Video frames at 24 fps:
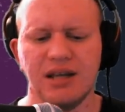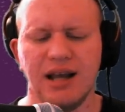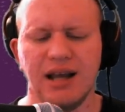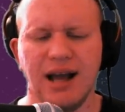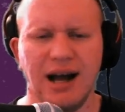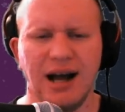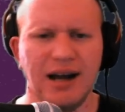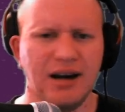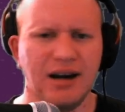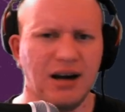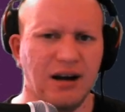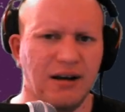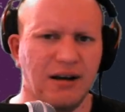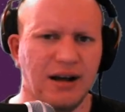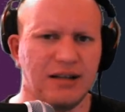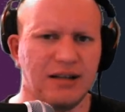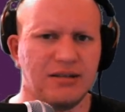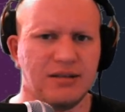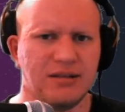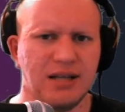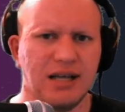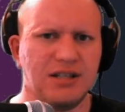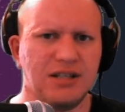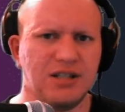I don't know.
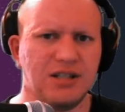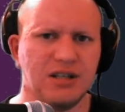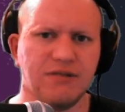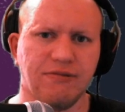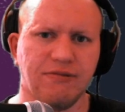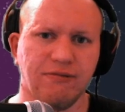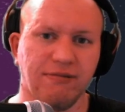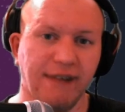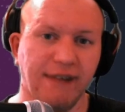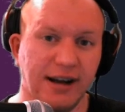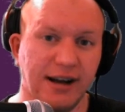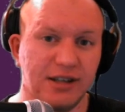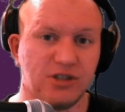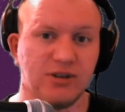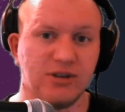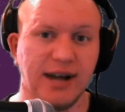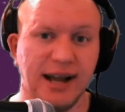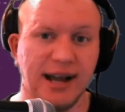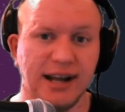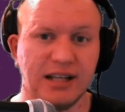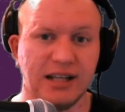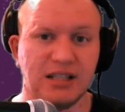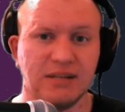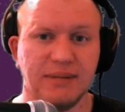It's it's just
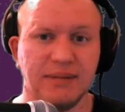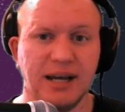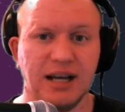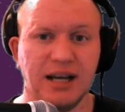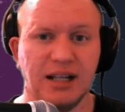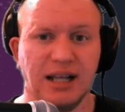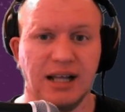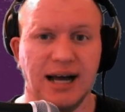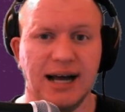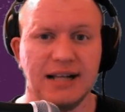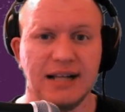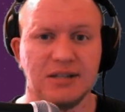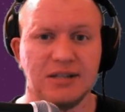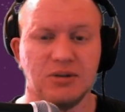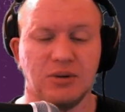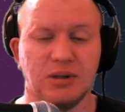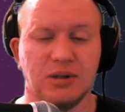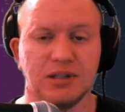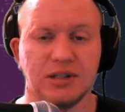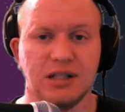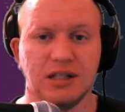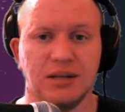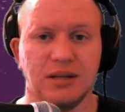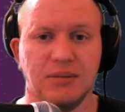frustrating to me Alliance
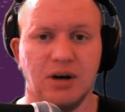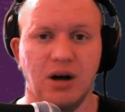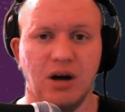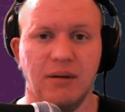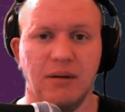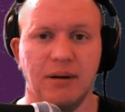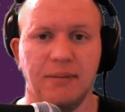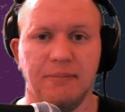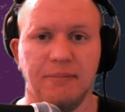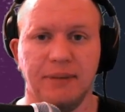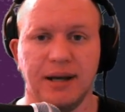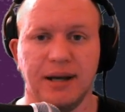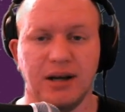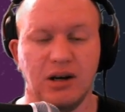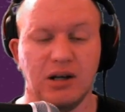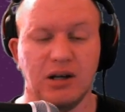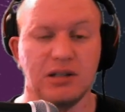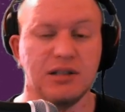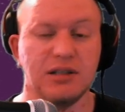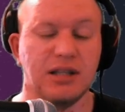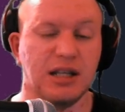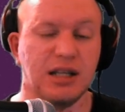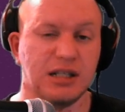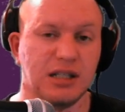Wars at the moment
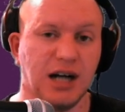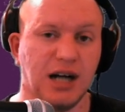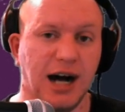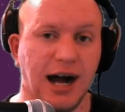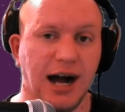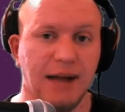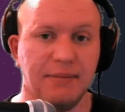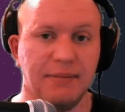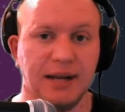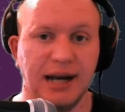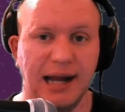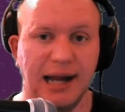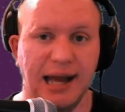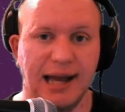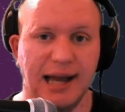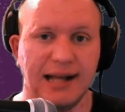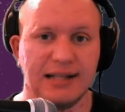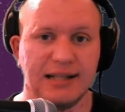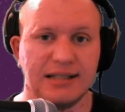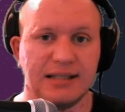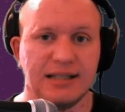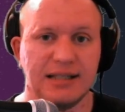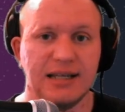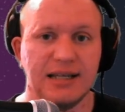because of the time that it
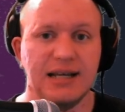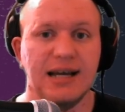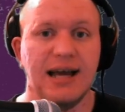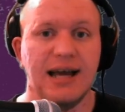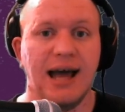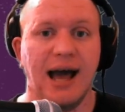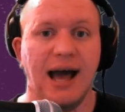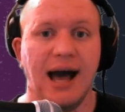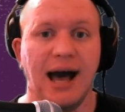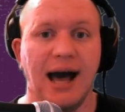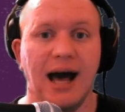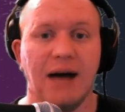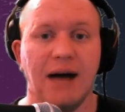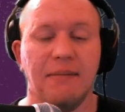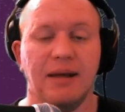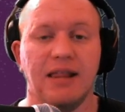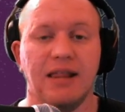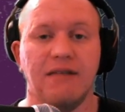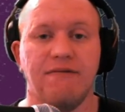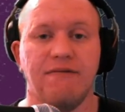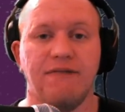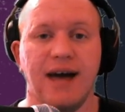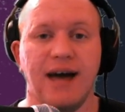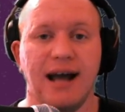ends, um,
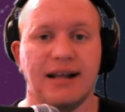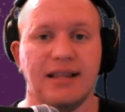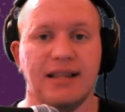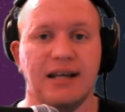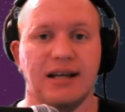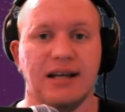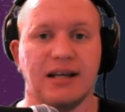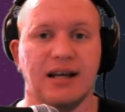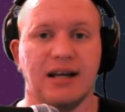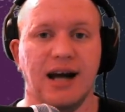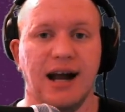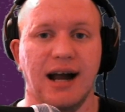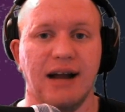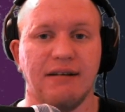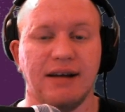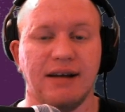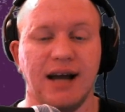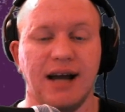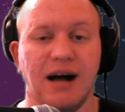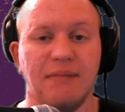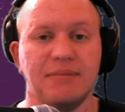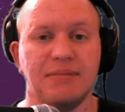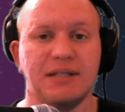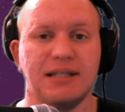and the fact that it kind of
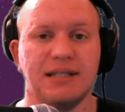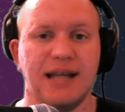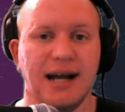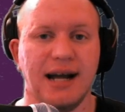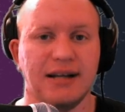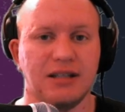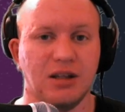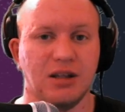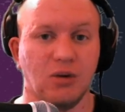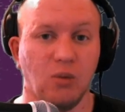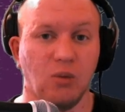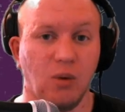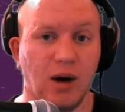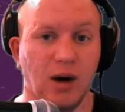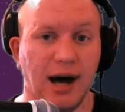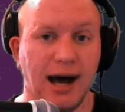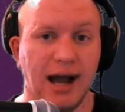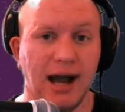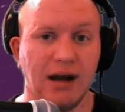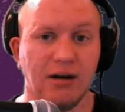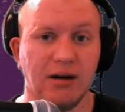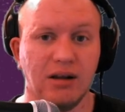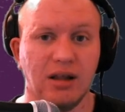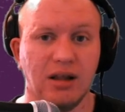comes down to the
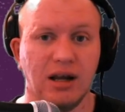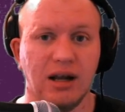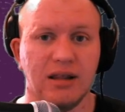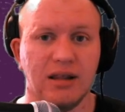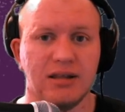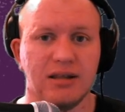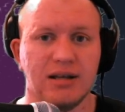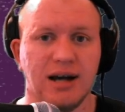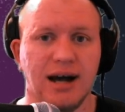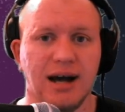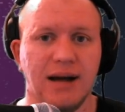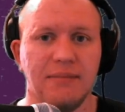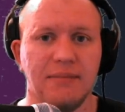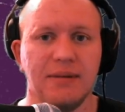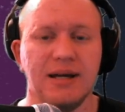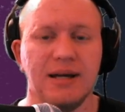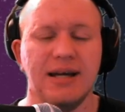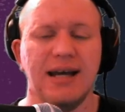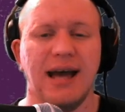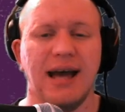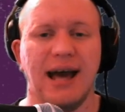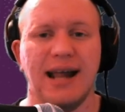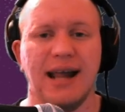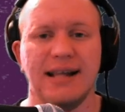wire a lot of the time.
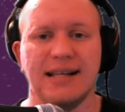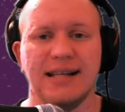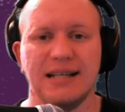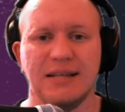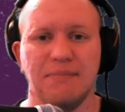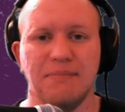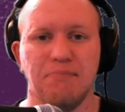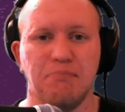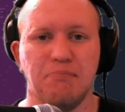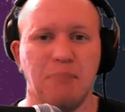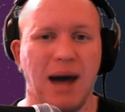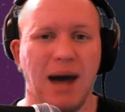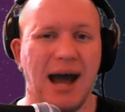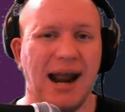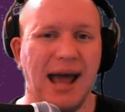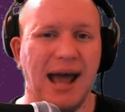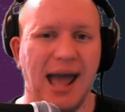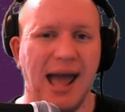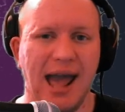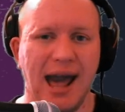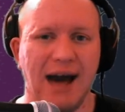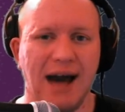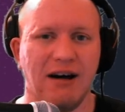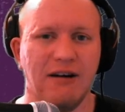And it doesn't matter
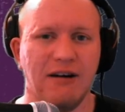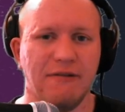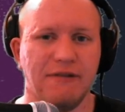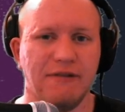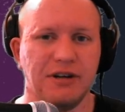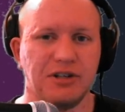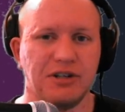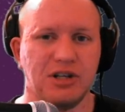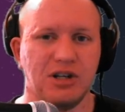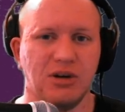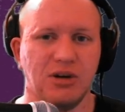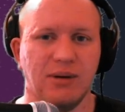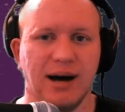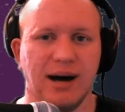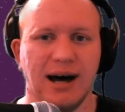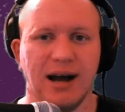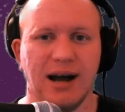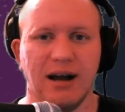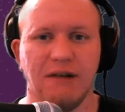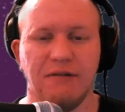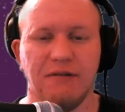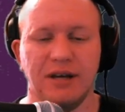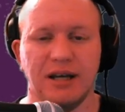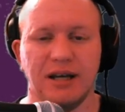how efficient you
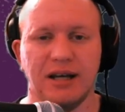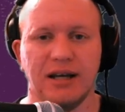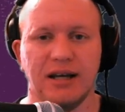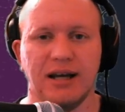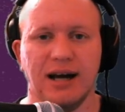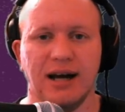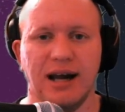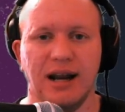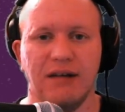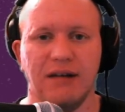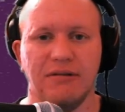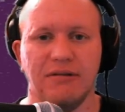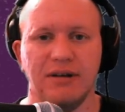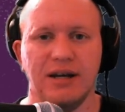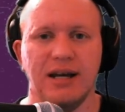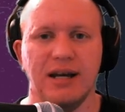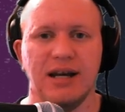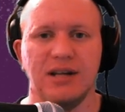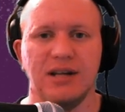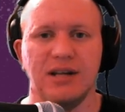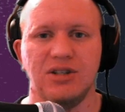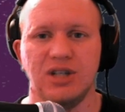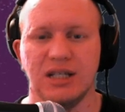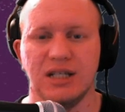are if you can kind of
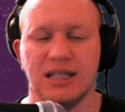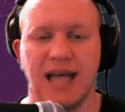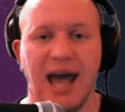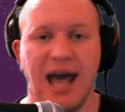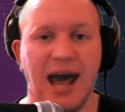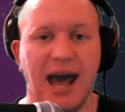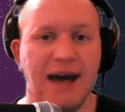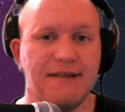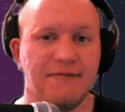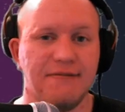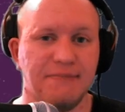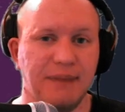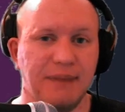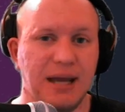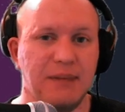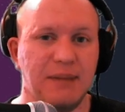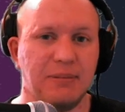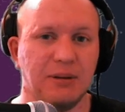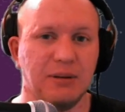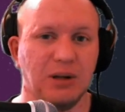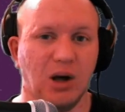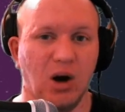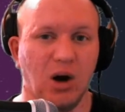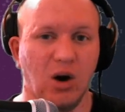just have
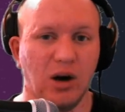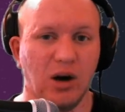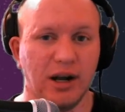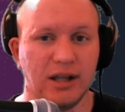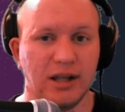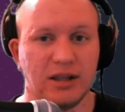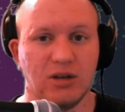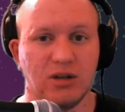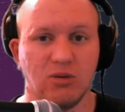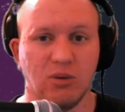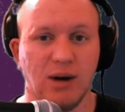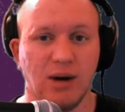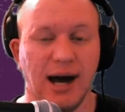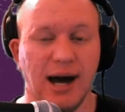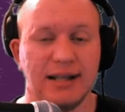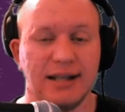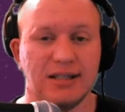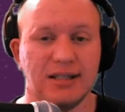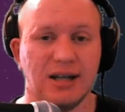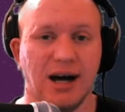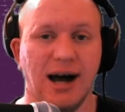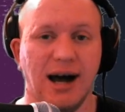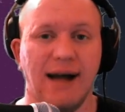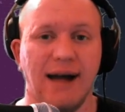people on at the right
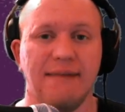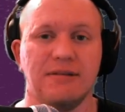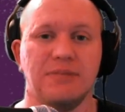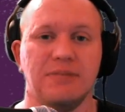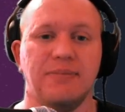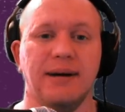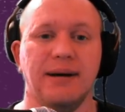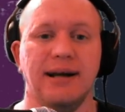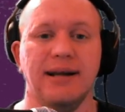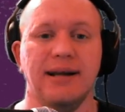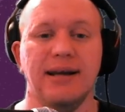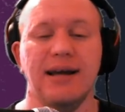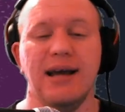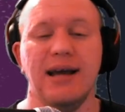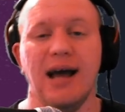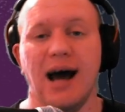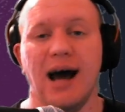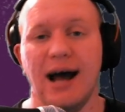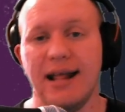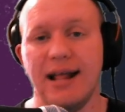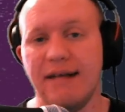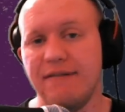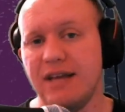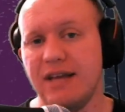times. But
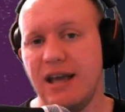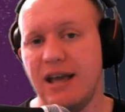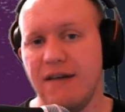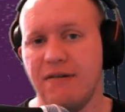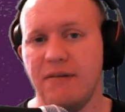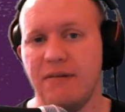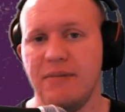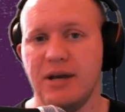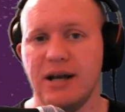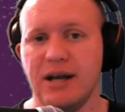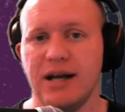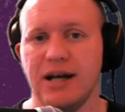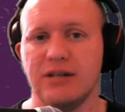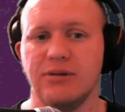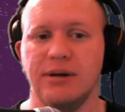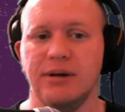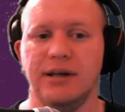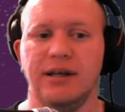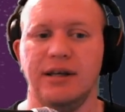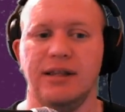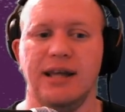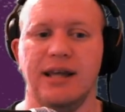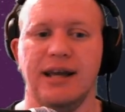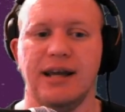I'd love to hear from you guys what
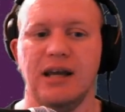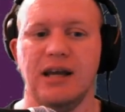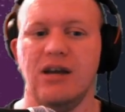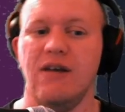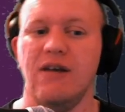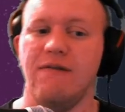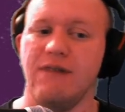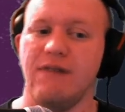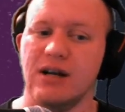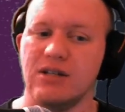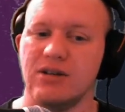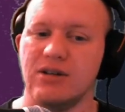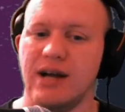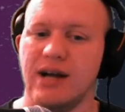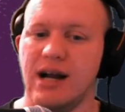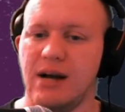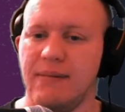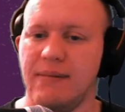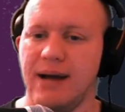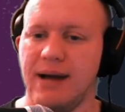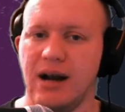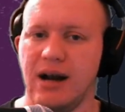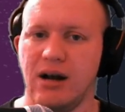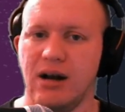you think. Are you frustrated
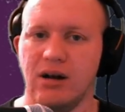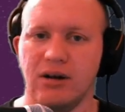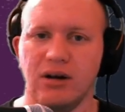about it or